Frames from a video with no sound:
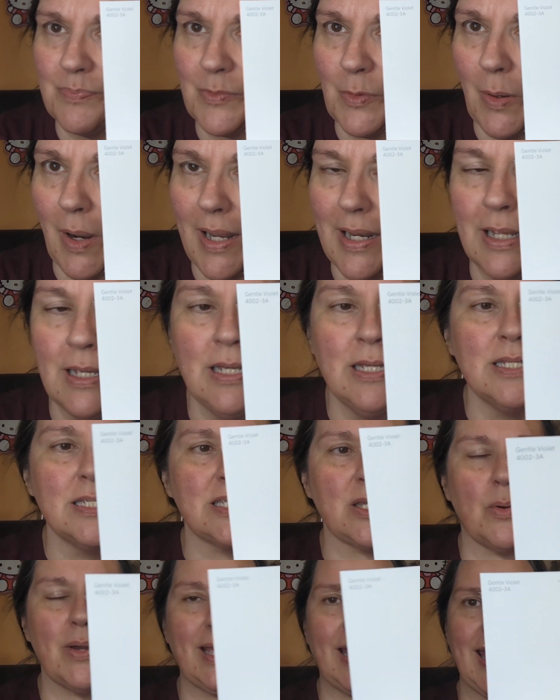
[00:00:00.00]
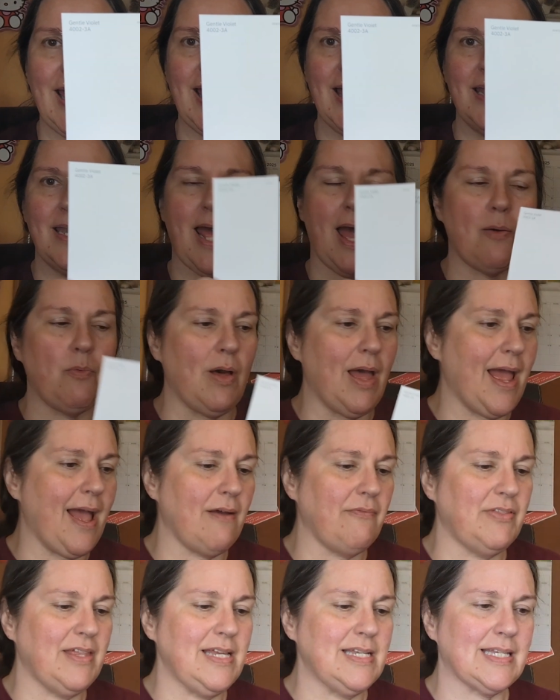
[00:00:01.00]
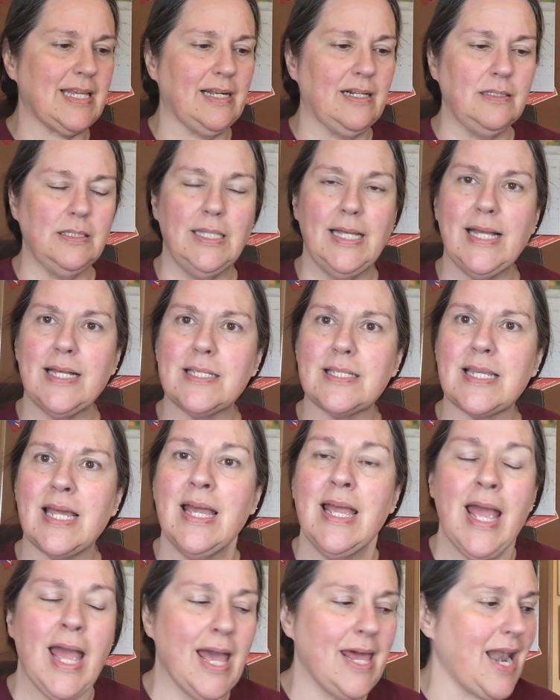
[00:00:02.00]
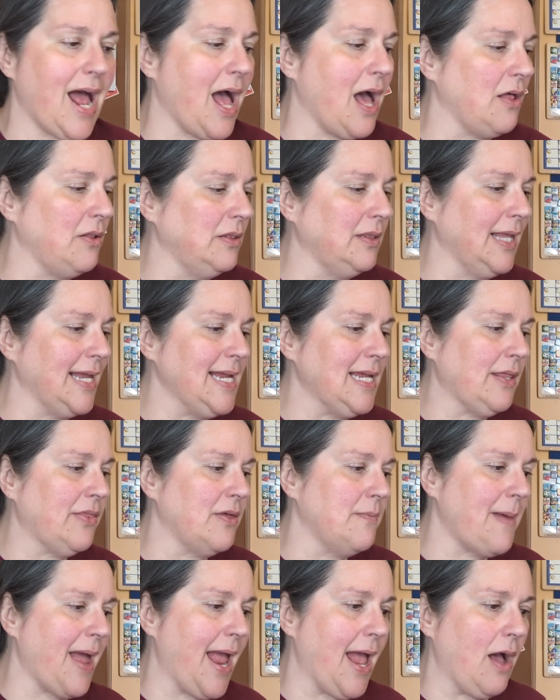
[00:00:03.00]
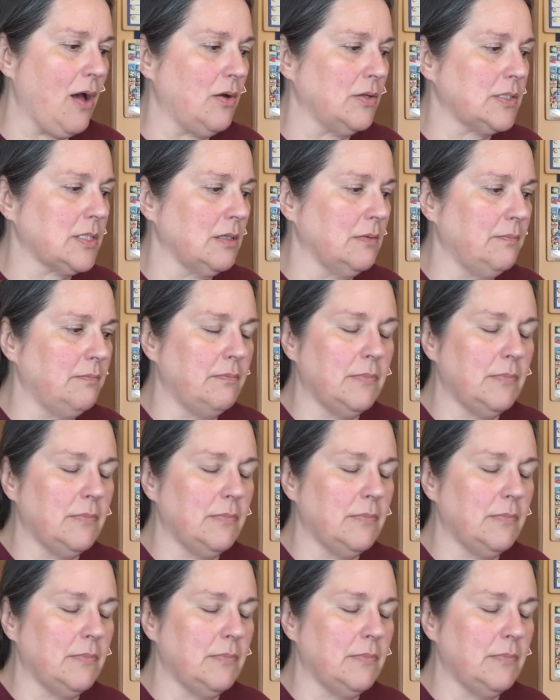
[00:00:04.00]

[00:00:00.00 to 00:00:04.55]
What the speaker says: right? So again, I will have these in a list and I'll link them out